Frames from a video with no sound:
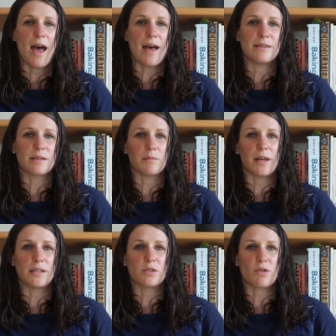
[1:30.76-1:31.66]
and some
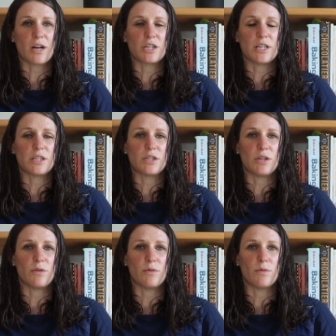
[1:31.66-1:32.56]
light stretching
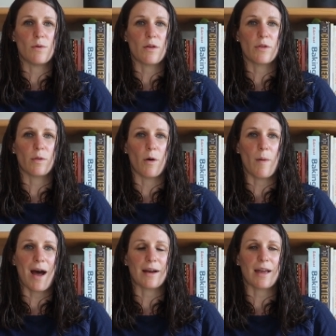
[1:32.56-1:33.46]
to the low
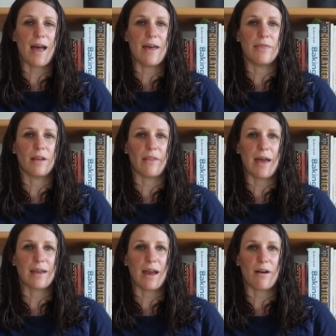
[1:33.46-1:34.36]
back and the
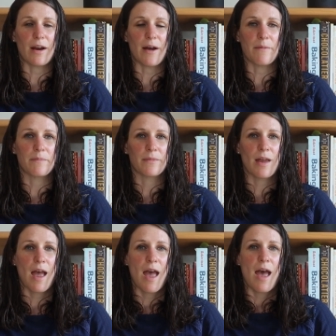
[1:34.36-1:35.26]
leg area.
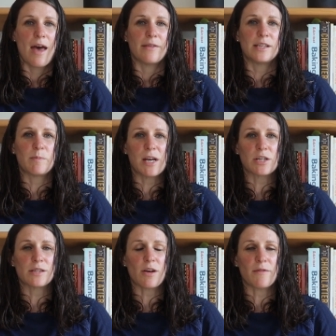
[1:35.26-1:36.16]
These
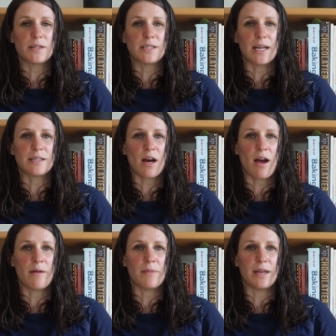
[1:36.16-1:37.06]
patients often take
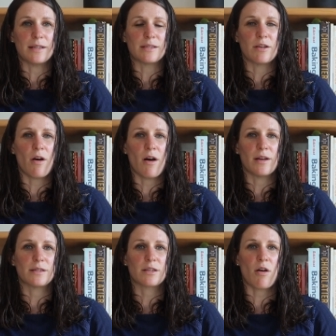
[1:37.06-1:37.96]
time. It's
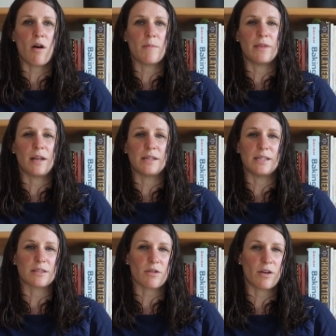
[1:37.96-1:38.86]
not common that a
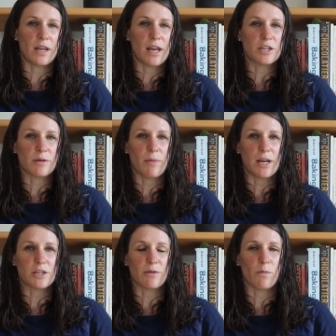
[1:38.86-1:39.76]
disc herniation
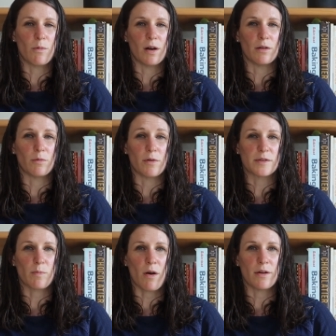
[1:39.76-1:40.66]
patient will
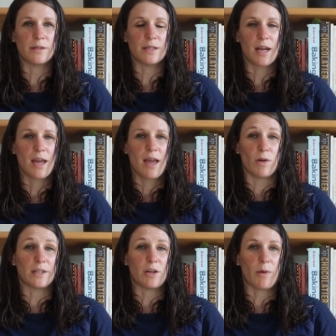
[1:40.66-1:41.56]
respond
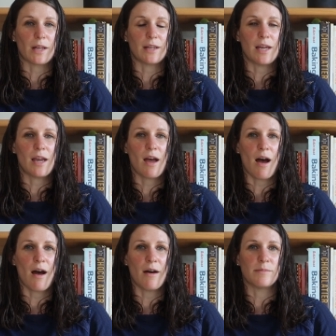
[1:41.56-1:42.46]
really quickly.
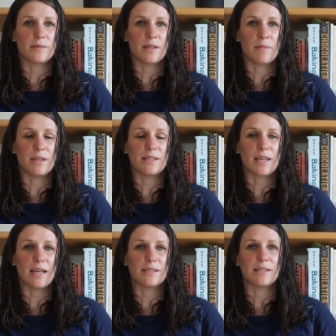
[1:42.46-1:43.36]
Some of these
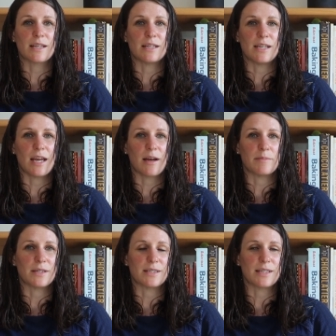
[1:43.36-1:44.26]
cases can take
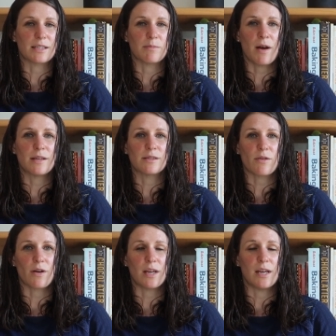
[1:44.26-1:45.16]
up to 6 months
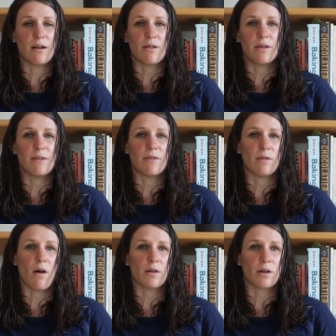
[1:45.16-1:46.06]
or a year or
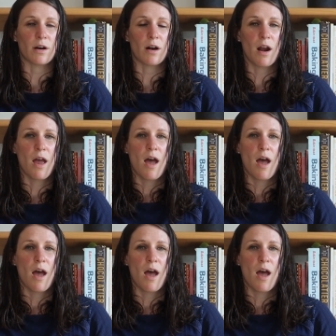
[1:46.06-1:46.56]
even longer.